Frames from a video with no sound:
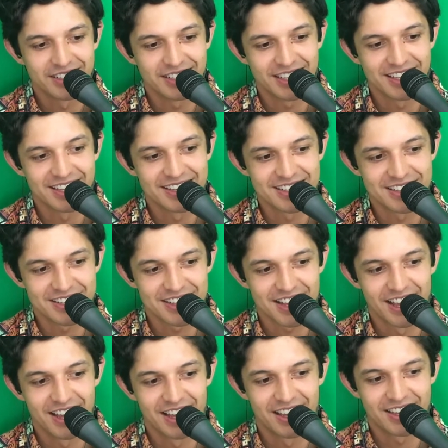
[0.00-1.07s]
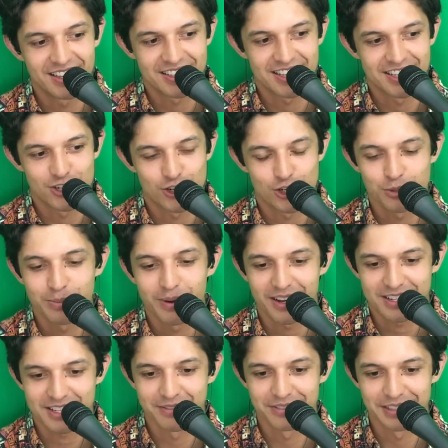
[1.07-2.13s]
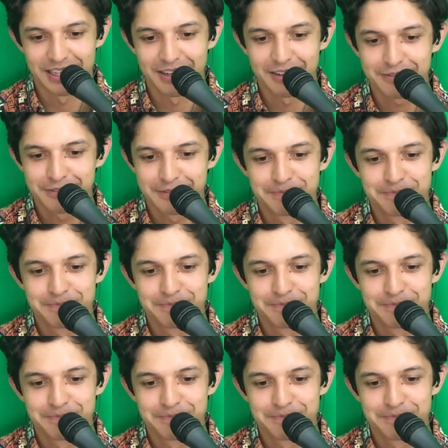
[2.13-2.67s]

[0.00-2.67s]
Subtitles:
is it says "shoebox of love,"